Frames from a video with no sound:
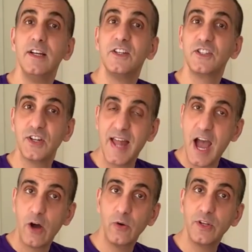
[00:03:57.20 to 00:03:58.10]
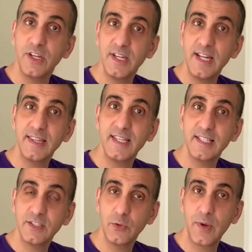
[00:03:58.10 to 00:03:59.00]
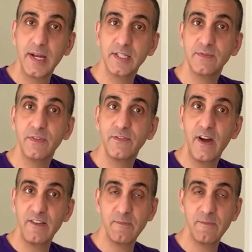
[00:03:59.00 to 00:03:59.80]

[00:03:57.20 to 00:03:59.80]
So now you need this to rest for 5